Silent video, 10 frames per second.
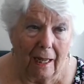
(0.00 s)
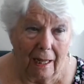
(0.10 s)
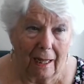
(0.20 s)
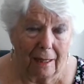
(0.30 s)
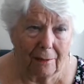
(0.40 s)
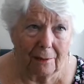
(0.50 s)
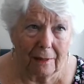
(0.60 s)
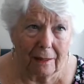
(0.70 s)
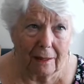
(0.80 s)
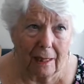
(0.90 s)
I
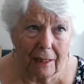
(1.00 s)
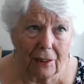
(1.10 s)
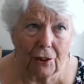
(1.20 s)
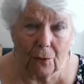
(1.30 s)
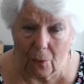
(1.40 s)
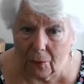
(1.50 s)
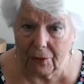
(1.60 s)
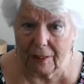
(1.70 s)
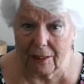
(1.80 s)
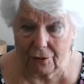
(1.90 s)
I can do
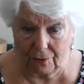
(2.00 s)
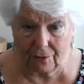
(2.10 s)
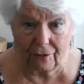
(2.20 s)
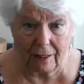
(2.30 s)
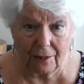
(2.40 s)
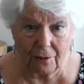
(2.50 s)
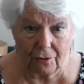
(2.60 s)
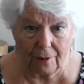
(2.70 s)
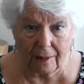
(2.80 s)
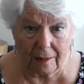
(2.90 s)
all things through Christ who
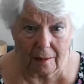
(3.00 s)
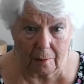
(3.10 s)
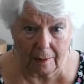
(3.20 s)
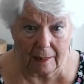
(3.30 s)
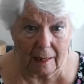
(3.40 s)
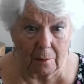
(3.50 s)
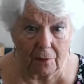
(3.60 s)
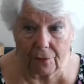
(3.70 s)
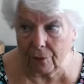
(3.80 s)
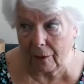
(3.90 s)
strengthens me. And
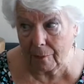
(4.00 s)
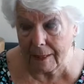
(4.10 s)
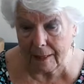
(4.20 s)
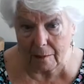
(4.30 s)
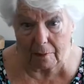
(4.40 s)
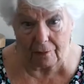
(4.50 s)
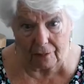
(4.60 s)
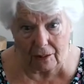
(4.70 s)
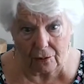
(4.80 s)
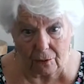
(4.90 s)
before I went out my
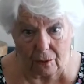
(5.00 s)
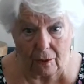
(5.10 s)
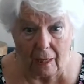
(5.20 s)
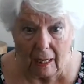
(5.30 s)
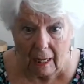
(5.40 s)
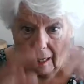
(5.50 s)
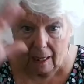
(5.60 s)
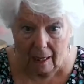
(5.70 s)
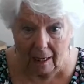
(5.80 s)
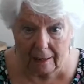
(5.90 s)
front door,
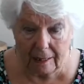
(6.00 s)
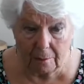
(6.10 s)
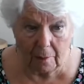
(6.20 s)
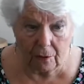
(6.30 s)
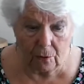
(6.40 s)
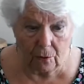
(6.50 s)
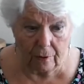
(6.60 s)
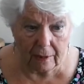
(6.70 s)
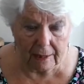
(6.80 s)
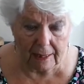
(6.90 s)
I did my
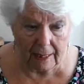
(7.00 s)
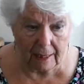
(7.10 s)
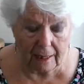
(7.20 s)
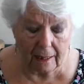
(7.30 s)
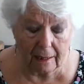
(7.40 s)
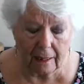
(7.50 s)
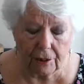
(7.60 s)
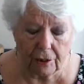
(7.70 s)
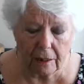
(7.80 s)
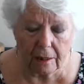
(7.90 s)
auric thing, and
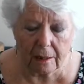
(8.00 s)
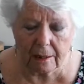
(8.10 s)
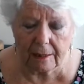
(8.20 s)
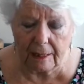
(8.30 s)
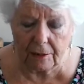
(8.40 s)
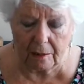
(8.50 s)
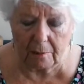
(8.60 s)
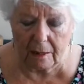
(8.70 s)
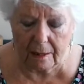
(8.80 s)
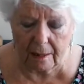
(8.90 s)
I just centered
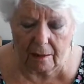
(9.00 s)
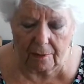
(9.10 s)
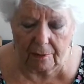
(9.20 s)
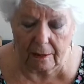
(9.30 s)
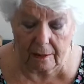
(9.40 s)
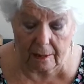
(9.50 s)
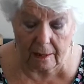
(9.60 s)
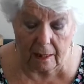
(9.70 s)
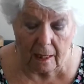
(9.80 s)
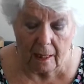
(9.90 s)
myself, and I
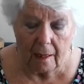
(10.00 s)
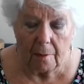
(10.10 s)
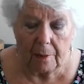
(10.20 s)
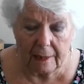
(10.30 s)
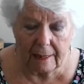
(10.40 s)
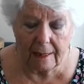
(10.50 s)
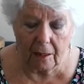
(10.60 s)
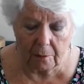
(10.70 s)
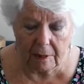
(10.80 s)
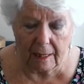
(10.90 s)
said, "Please
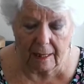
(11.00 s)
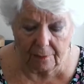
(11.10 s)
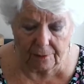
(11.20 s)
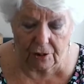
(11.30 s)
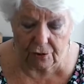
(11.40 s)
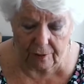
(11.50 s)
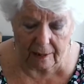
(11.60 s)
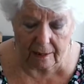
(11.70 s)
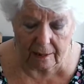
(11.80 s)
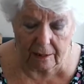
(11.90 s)
help me to have the
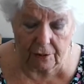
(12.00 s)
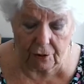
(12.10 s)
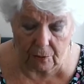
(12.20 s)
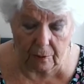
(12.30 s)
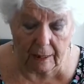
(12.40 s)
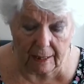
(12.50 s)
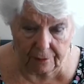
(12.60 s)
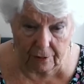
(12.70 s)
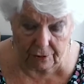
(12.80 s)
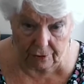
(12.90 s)
strength to do what I
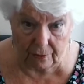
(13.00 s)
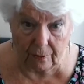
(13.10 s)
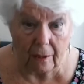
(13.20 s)
have to do."